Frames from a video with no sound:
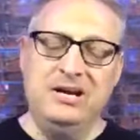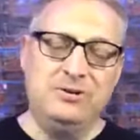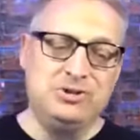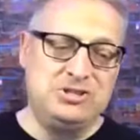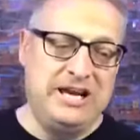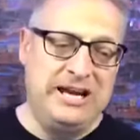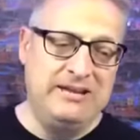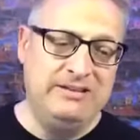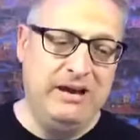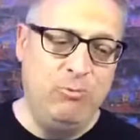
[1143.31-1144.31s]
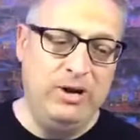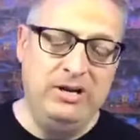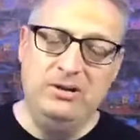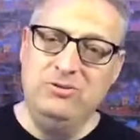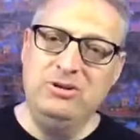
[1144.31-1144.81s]
understand that we
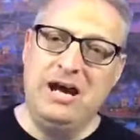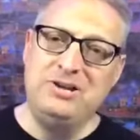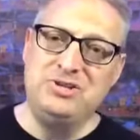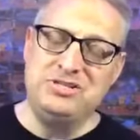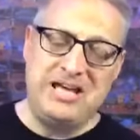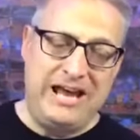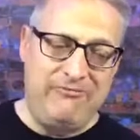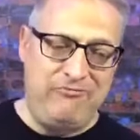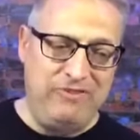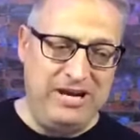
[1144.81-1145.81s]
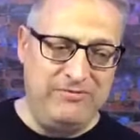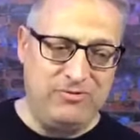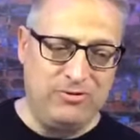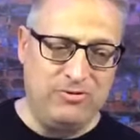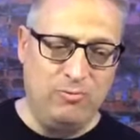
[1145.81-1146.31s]
do not just have
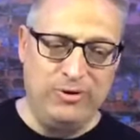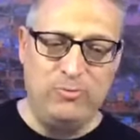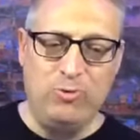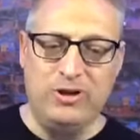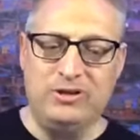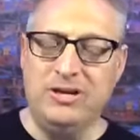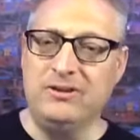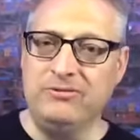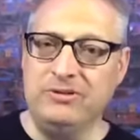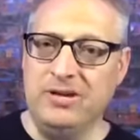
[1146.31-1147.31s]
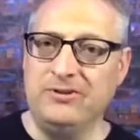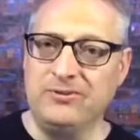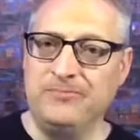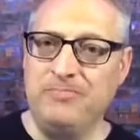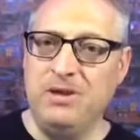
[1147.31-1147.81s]
favor with one
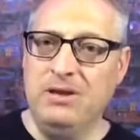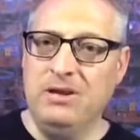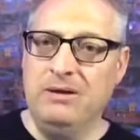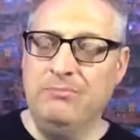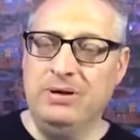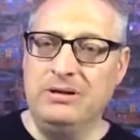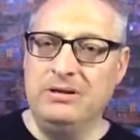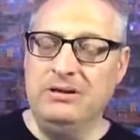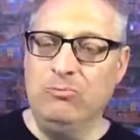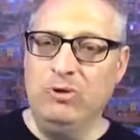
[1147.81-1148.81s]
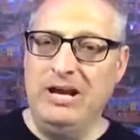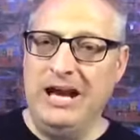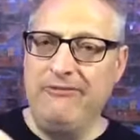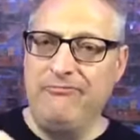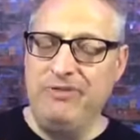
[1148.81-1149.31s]
another, but we
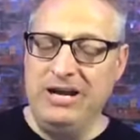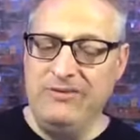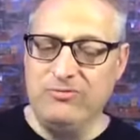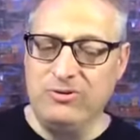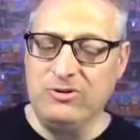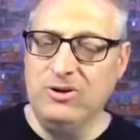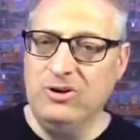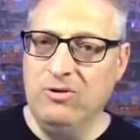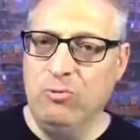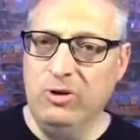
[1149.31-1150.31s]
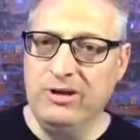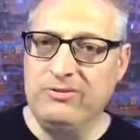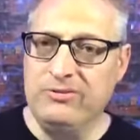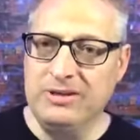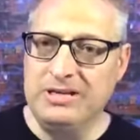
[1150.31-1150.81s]
have favor
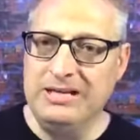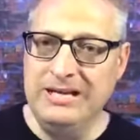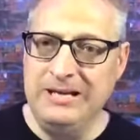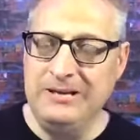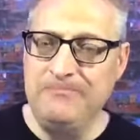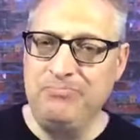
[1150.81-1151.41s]
with the King.